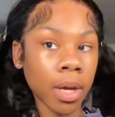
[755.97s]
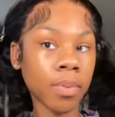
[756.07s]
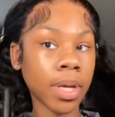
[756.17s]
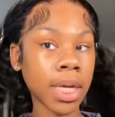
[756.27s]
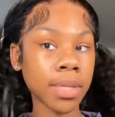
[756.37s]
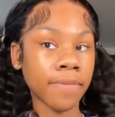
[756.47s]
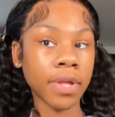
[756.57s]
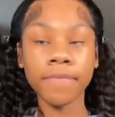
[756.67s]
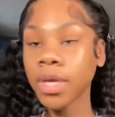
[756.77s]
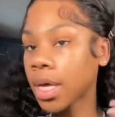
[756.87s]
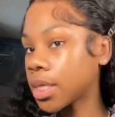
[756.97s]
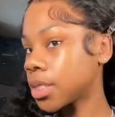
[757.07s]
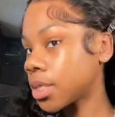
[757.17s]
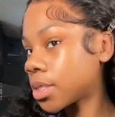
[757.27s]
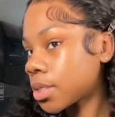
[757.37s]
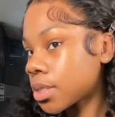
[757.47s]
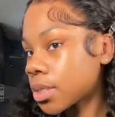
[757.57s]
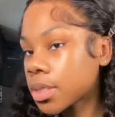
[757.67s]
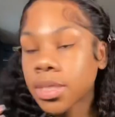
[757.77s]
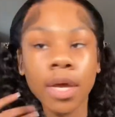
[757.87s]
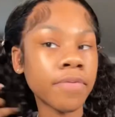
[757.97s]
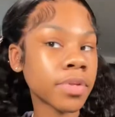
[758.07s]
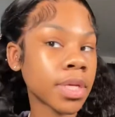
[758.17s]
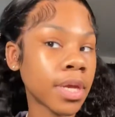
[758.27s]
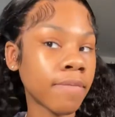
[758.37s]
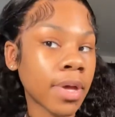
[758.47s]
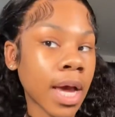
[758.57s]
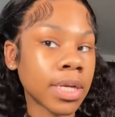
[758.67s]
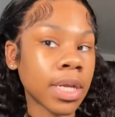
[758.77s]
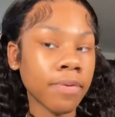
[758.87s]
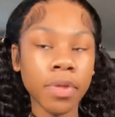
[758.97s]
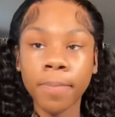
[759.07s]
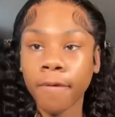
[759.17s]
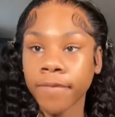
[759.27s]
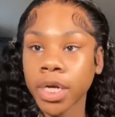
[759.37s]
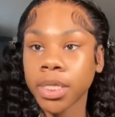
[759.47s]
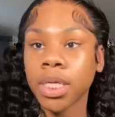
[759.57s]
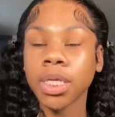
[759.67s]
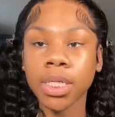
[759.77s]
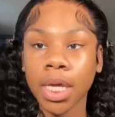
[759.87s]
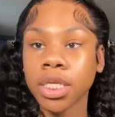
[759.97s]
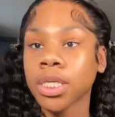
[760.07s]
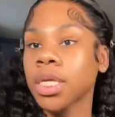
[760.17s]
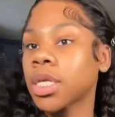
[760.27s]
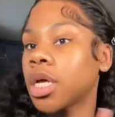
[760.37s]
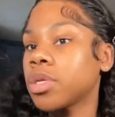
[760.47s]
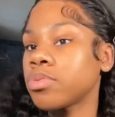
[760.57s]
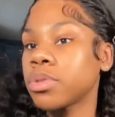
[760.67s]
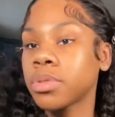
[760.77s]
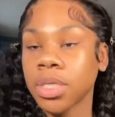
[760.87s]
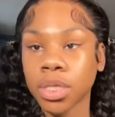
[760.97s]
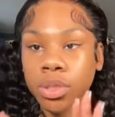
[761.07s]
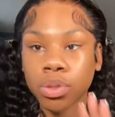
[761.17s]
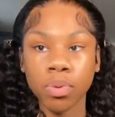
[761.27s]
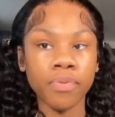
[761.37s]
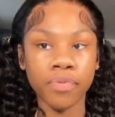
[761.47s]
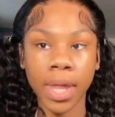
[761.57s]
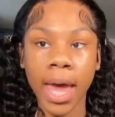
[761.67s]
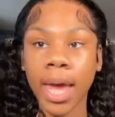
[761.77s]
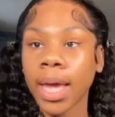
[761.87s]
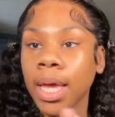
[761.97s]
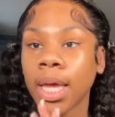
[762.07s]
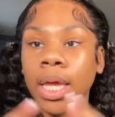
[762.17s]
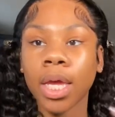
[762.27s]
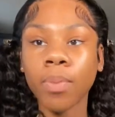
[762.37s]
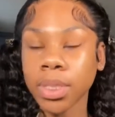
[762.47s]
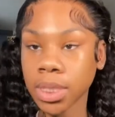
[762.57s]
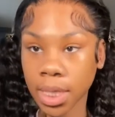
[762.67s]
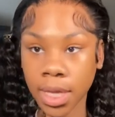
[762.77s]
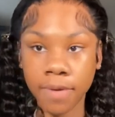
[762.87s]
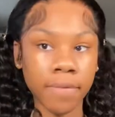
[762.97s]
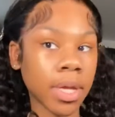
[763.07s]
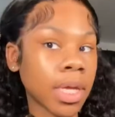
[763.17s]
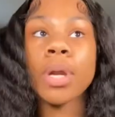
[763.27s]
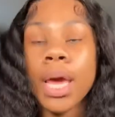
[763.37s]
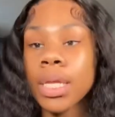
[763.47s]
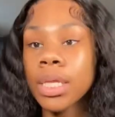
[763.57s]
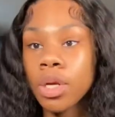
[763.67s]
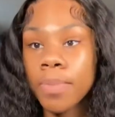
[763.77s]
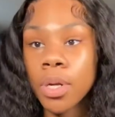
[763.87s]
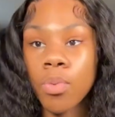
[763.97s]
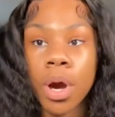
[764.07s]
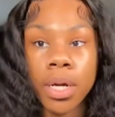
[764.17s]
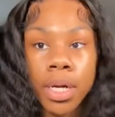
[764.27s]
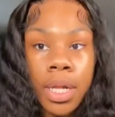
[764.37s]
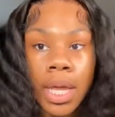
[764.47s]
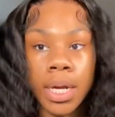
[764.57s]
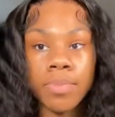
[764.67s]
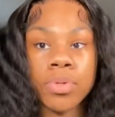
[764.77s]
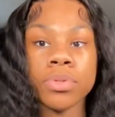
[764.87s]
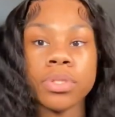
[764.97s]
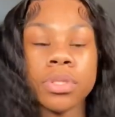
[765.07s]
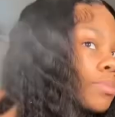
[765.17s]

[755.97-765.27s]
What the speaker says: We got the fluffy edges. Definitely giving. I definitely prefer these edges. Like the other ones were just too flat. It wasn't giving. I'm gonna add a little bit of water and a lot of mousse.